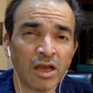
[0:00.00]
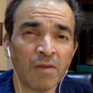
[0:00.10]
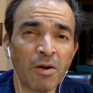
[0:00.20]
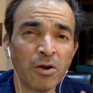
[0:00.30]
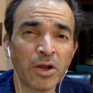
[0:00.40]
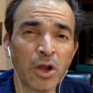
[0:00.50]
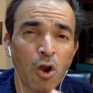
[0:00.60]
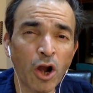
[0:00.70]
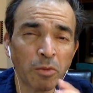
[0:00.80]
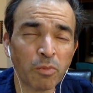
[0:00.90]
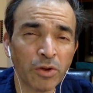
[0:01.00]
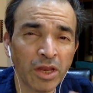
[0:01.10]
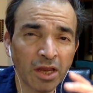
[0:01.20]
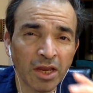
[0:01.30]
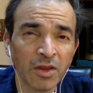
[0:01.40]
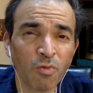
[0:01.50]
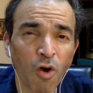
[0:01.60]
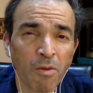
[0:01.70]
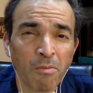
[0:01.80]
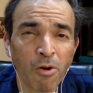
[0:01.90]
about not putting any warm